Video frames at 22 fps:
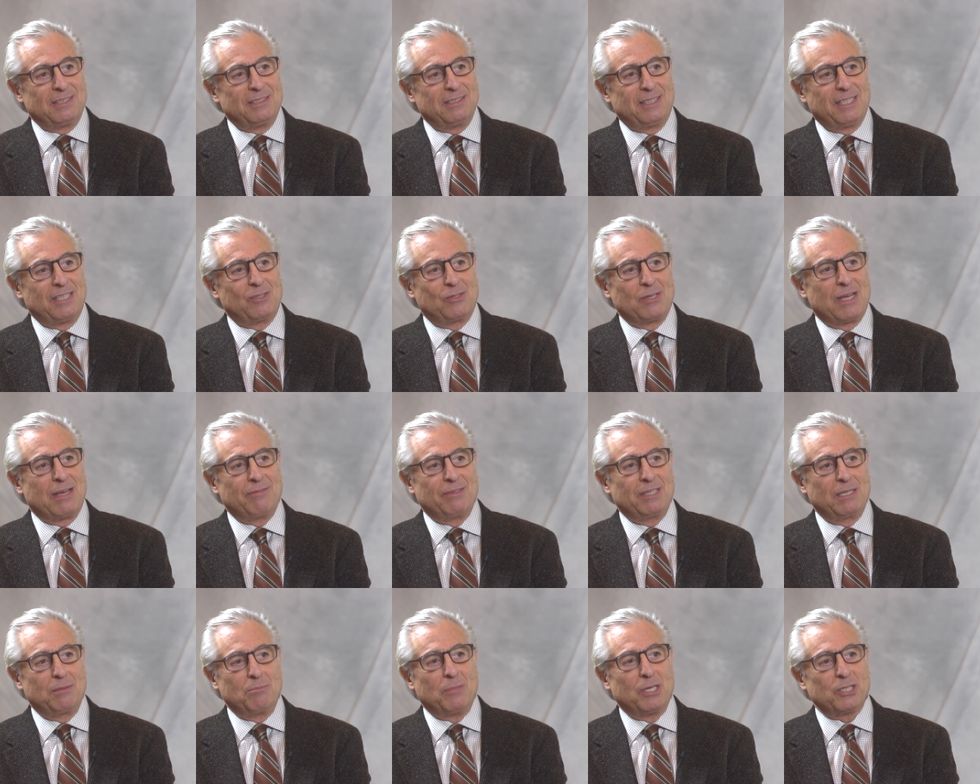they don't have
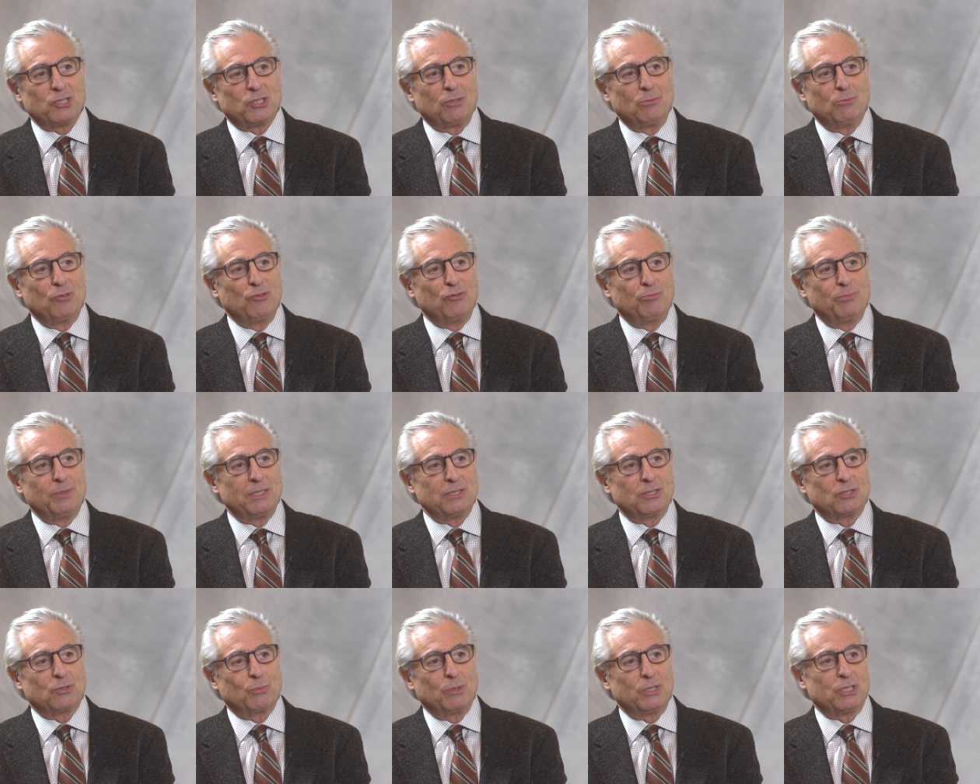any muscle
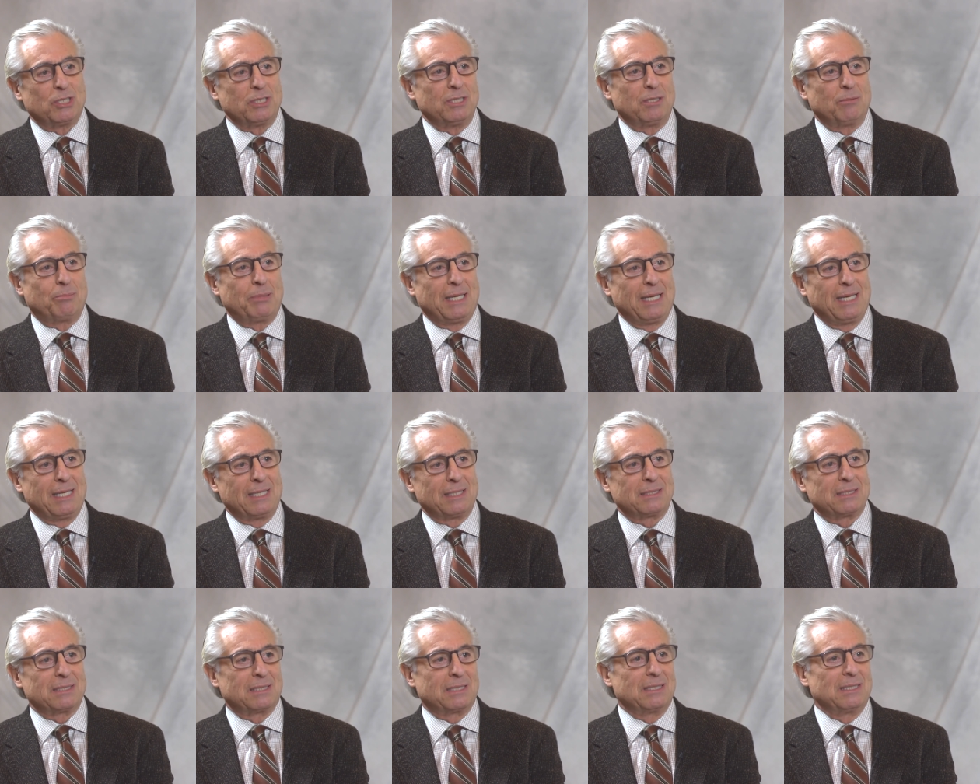movements, which in the
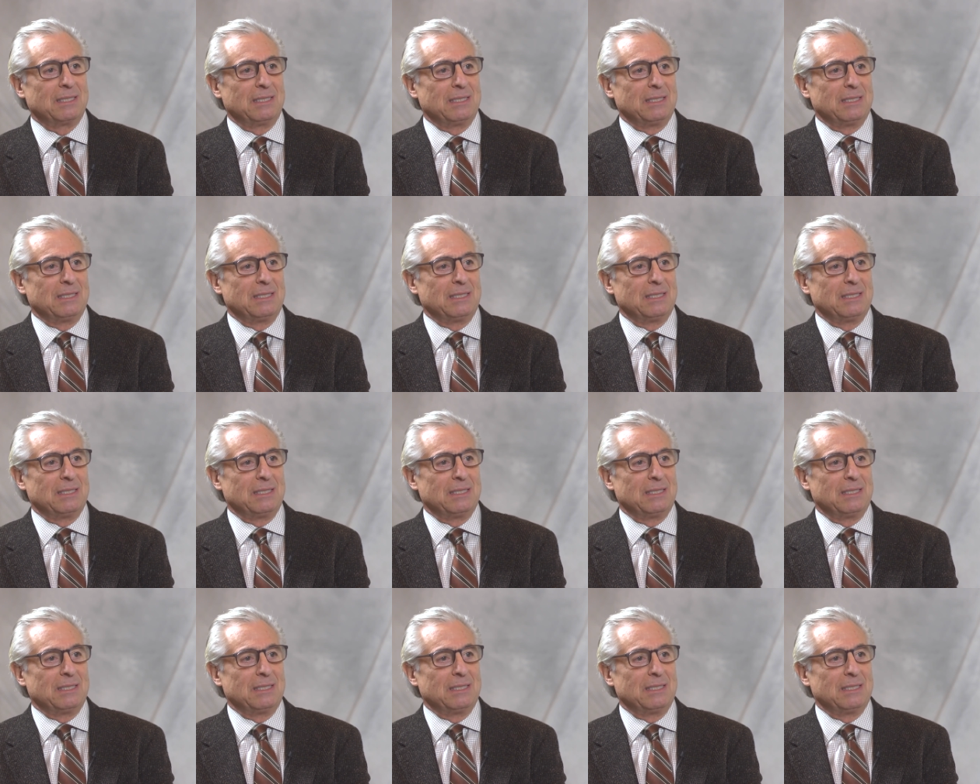past